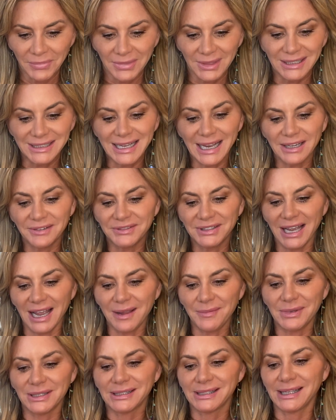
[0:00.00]
The 10 of
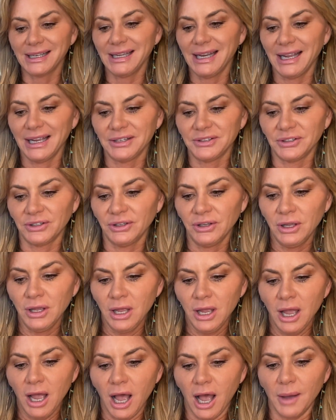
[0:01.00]
diamonds can handle
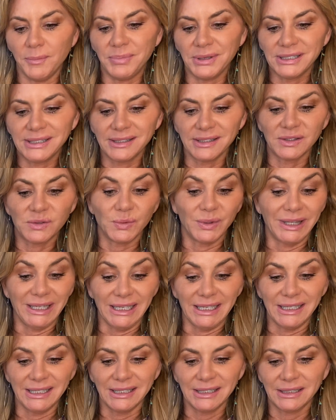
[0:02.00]
a business with
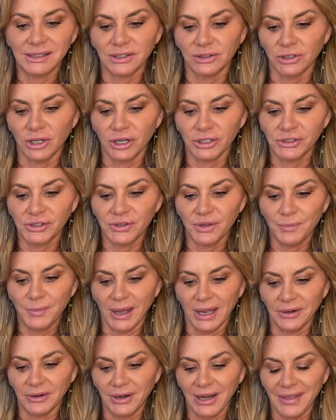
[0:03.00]
ease, the larger the
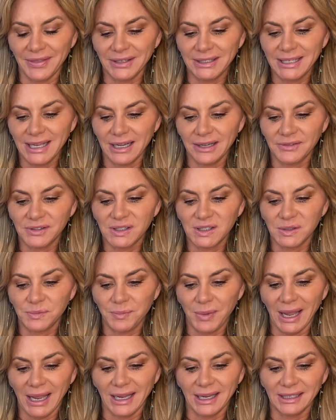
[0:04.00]
better, and the 10 of
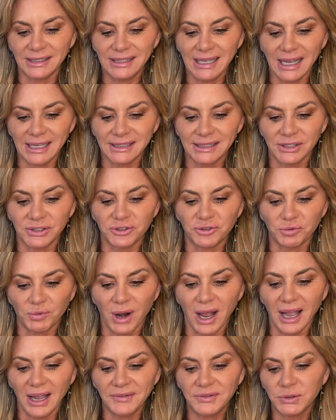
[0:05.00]
spades has the
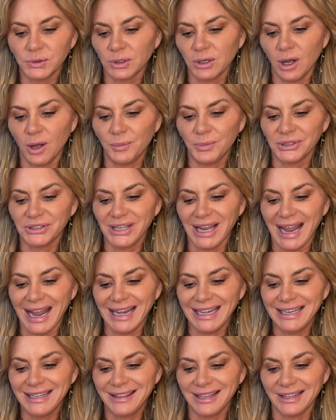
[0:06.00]
drive to accomplish
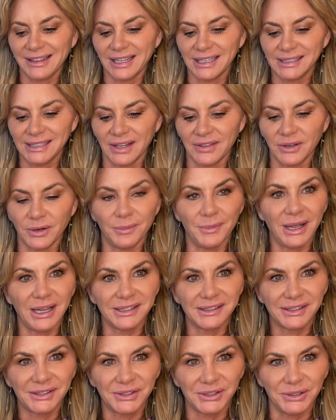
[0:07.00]
anything they set their
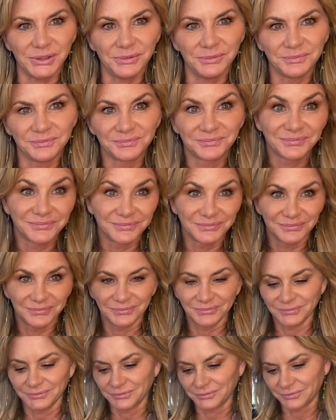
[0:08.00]
minds to.
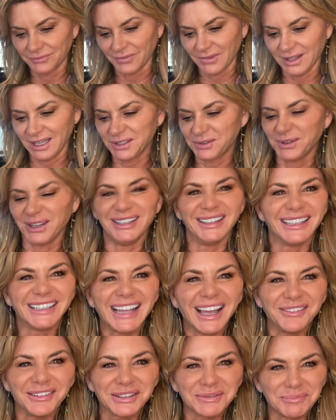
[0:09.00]
That's why I like
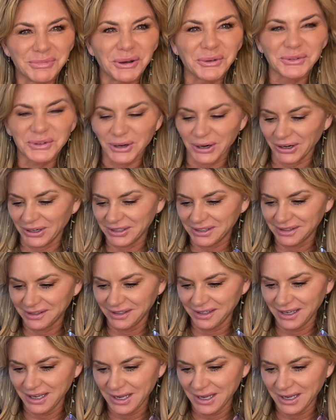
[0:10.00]
having both cards.